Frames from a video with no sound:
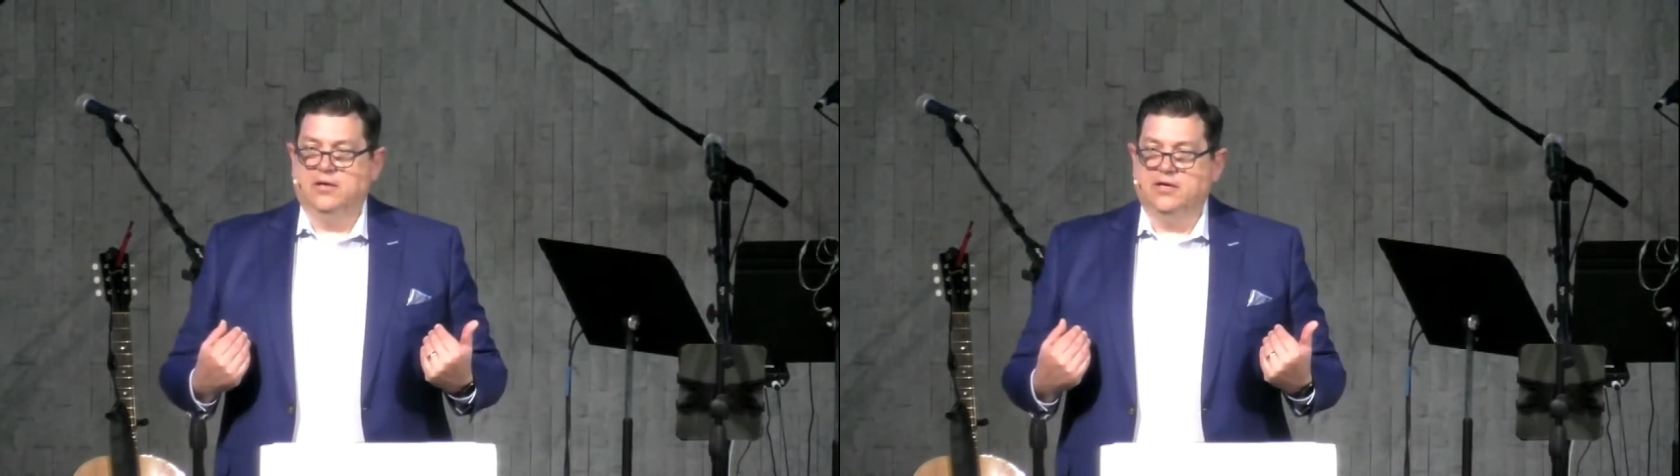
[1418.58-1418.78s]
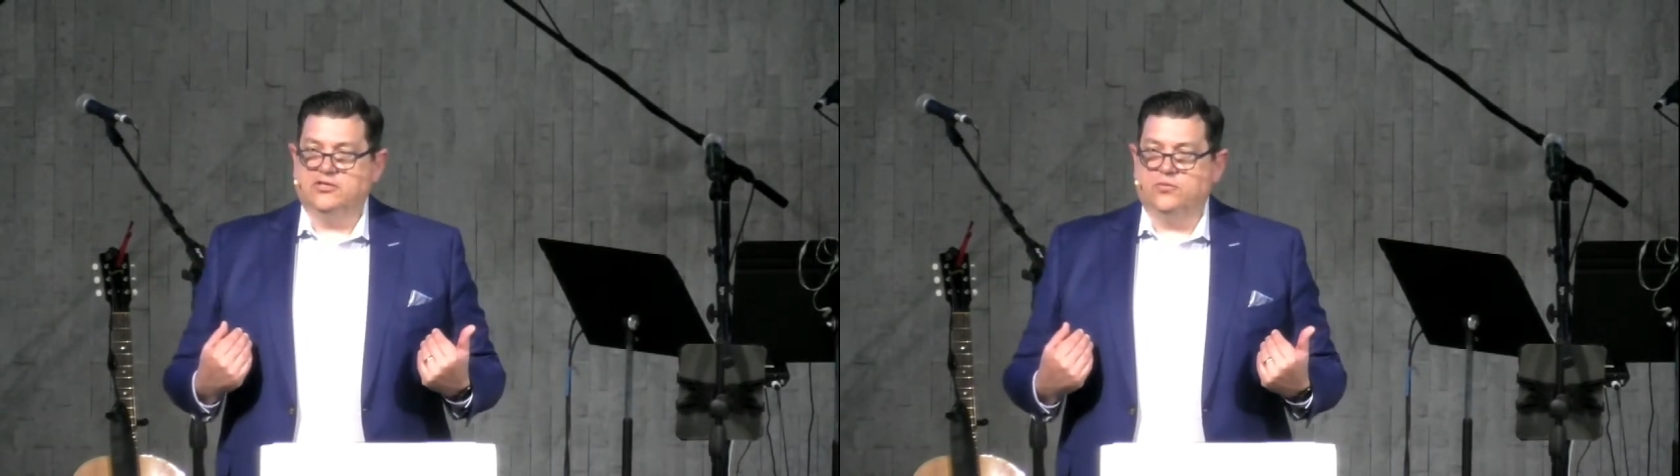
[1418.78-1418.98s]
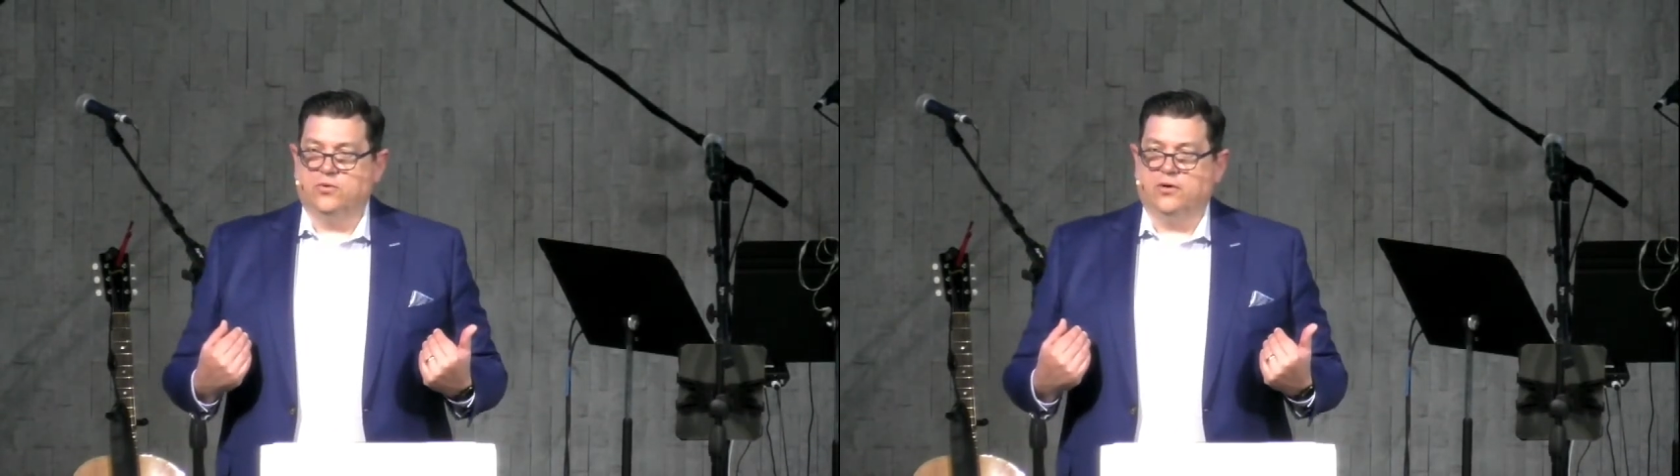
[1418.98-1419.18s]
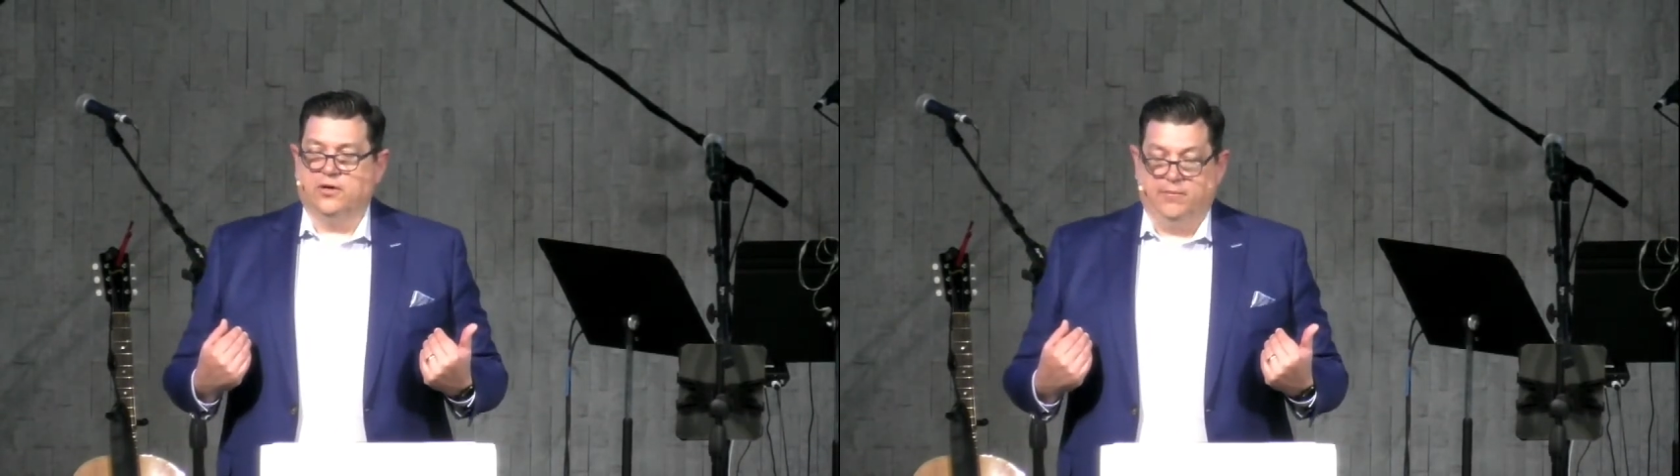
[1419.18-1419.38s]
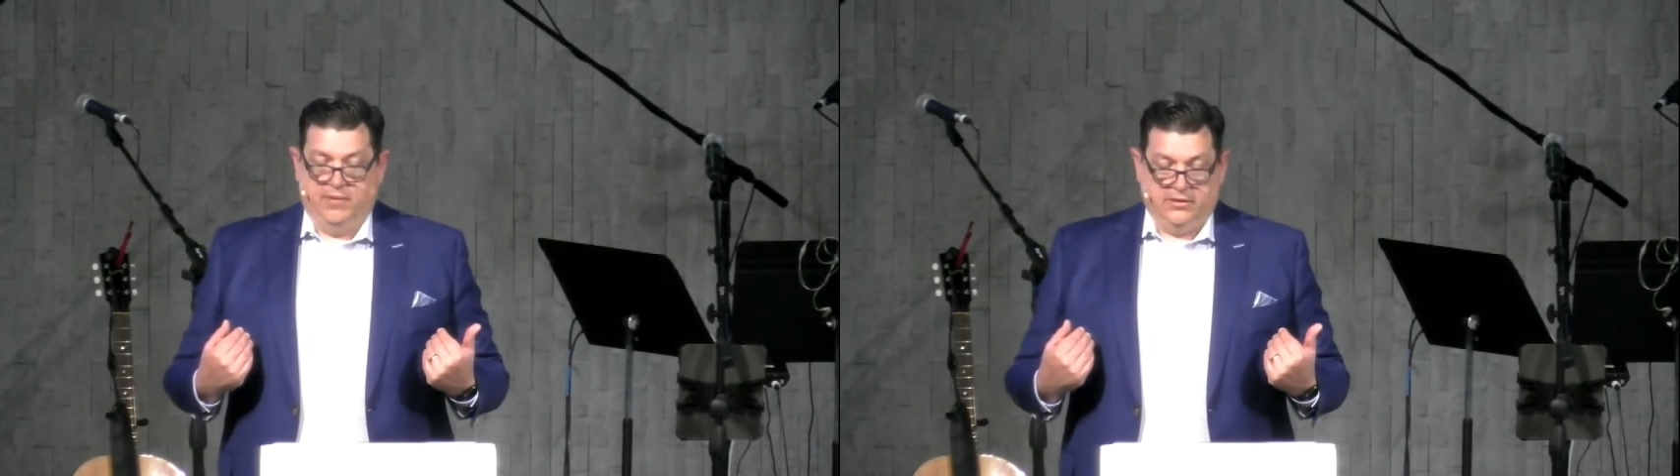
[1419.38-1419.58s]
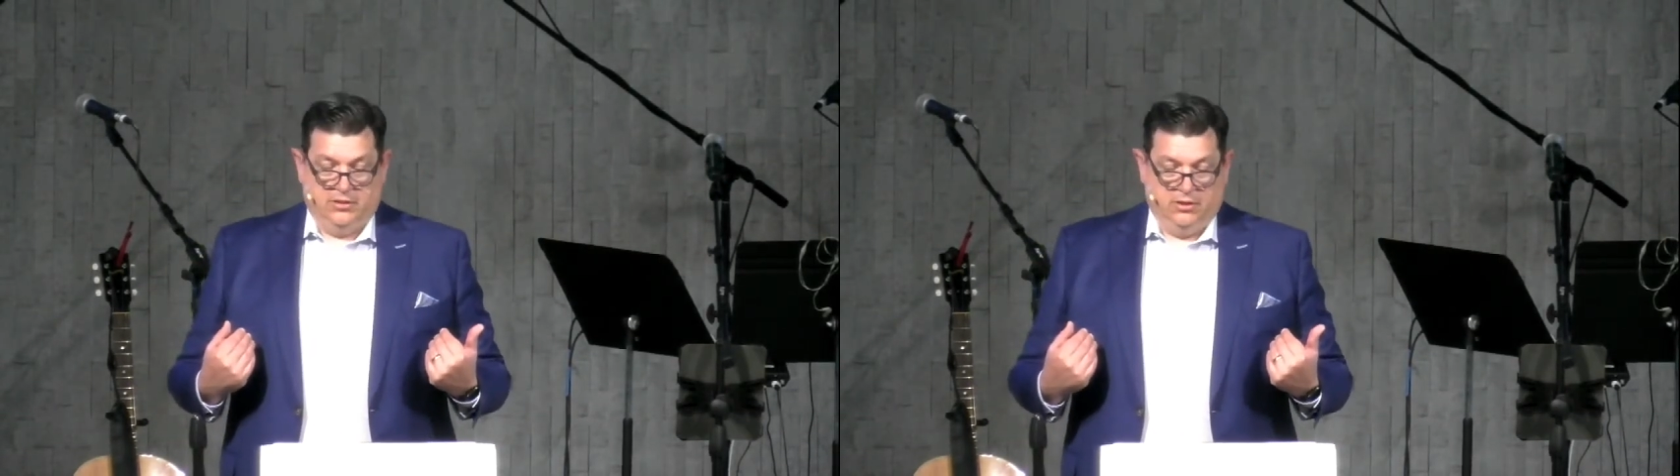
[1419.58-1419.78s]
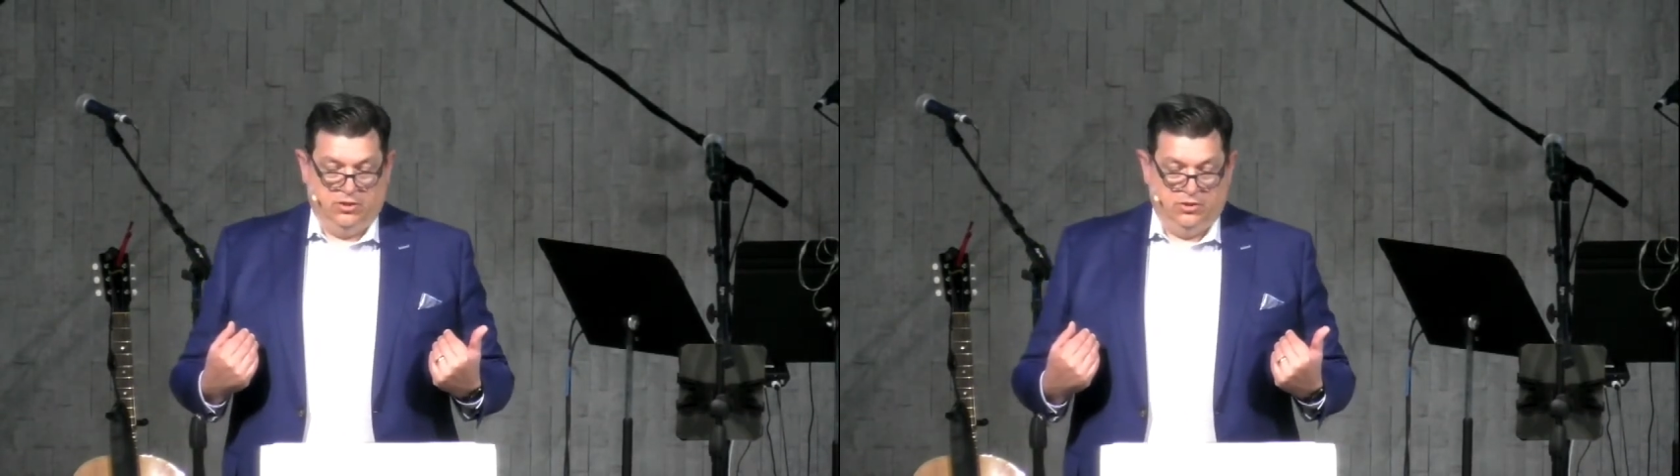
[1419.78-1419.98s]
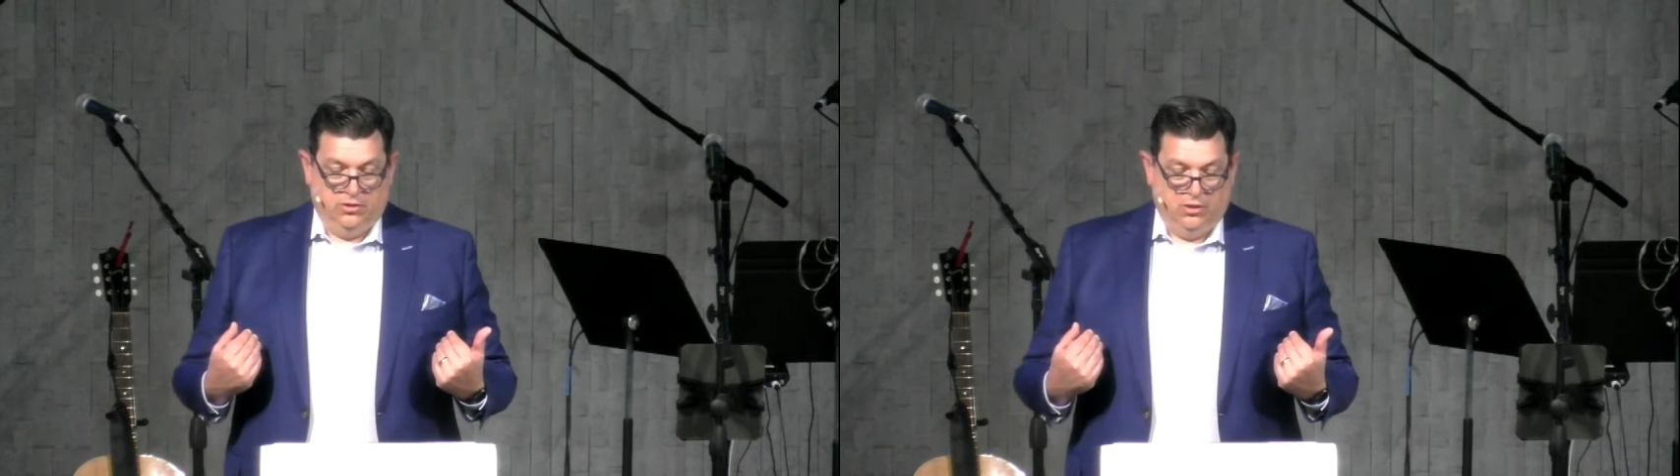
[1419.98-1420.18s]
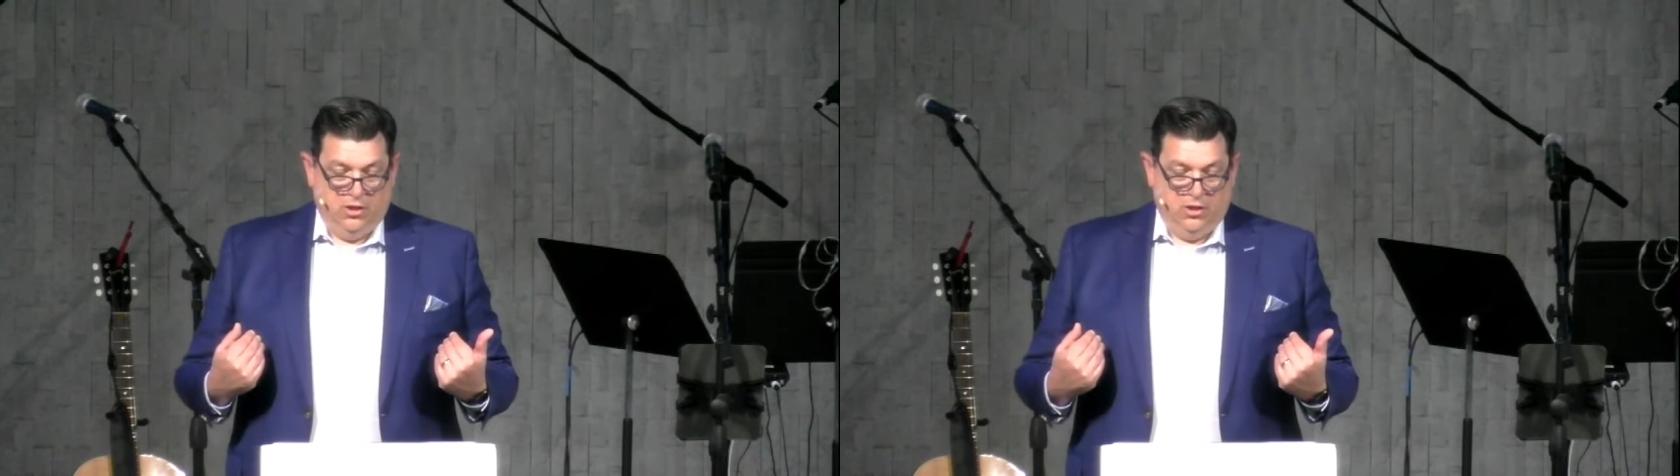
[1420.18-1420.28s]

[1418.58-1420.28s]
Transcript: His word and message,